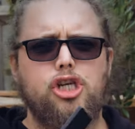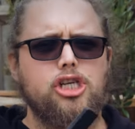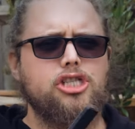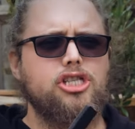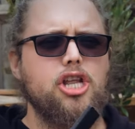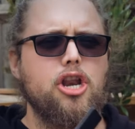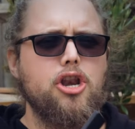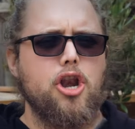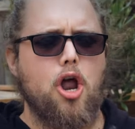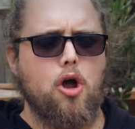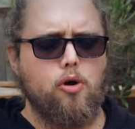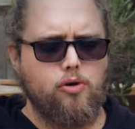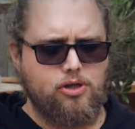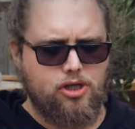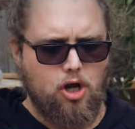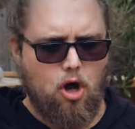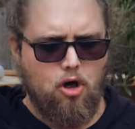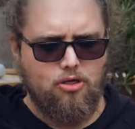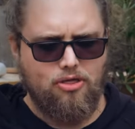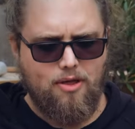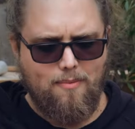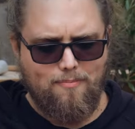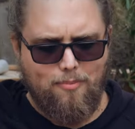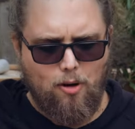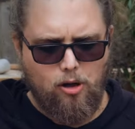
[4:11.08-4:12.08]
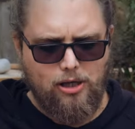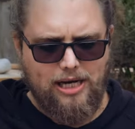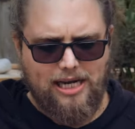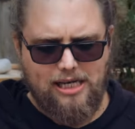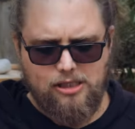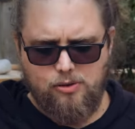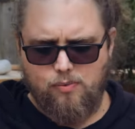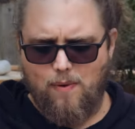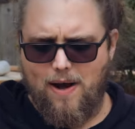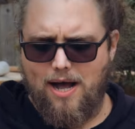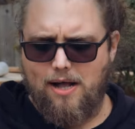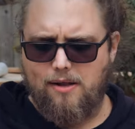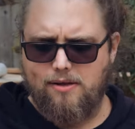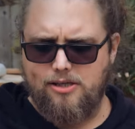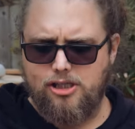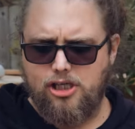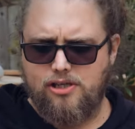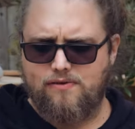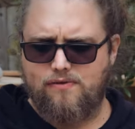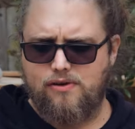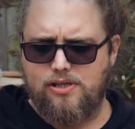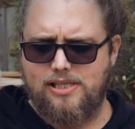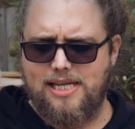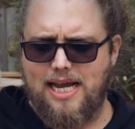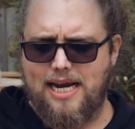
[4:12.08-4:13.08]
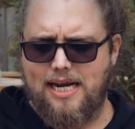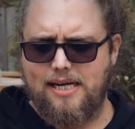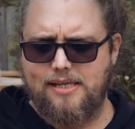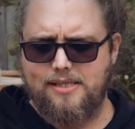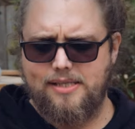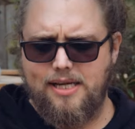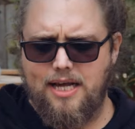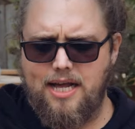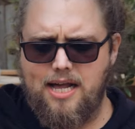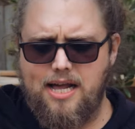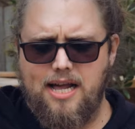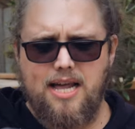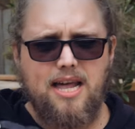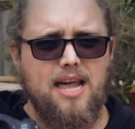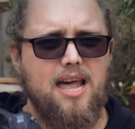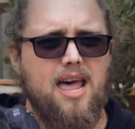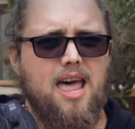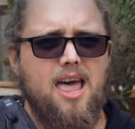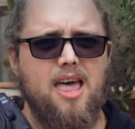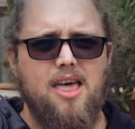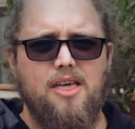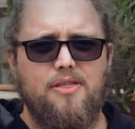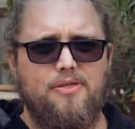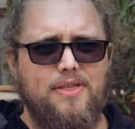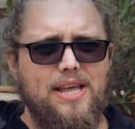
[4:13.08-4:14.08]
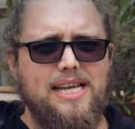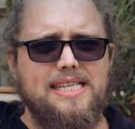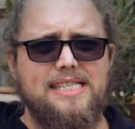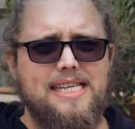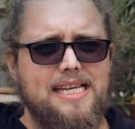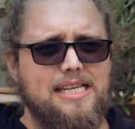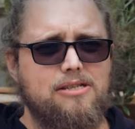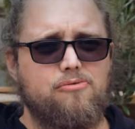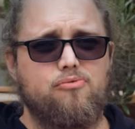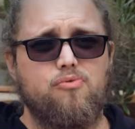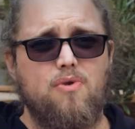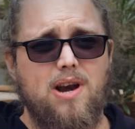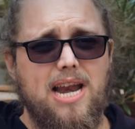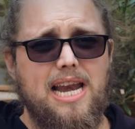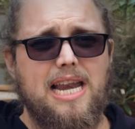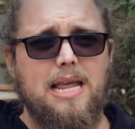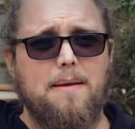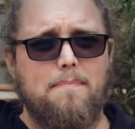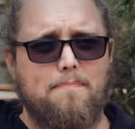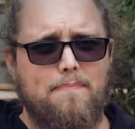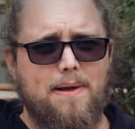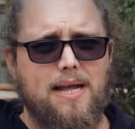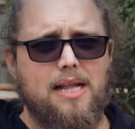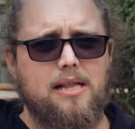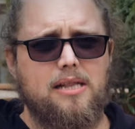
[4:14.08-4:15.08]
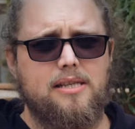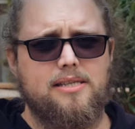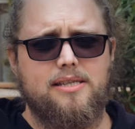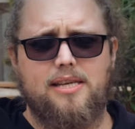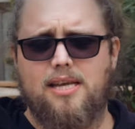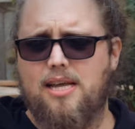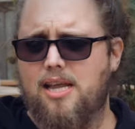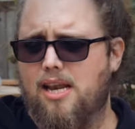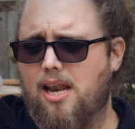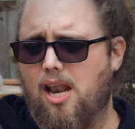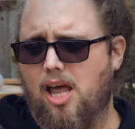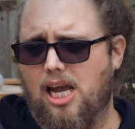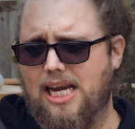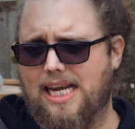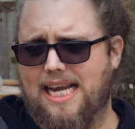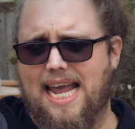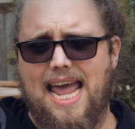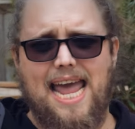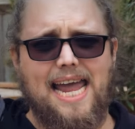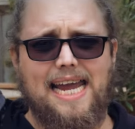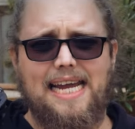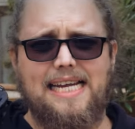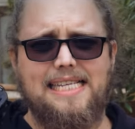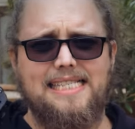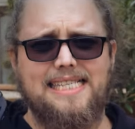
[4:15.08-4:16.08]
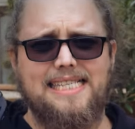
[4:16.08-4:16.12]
Just a note on the body as well, just for a second. This is really built like a